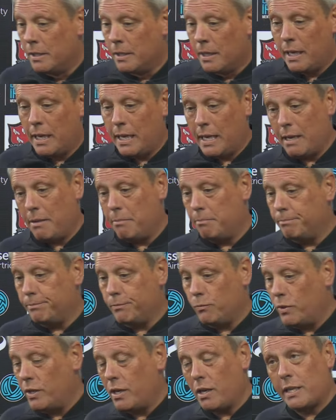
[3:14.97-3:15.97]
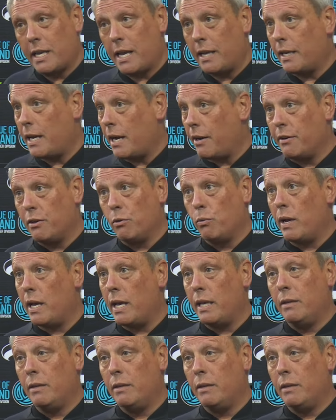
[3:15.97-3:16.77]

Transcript: We're not getting carried away.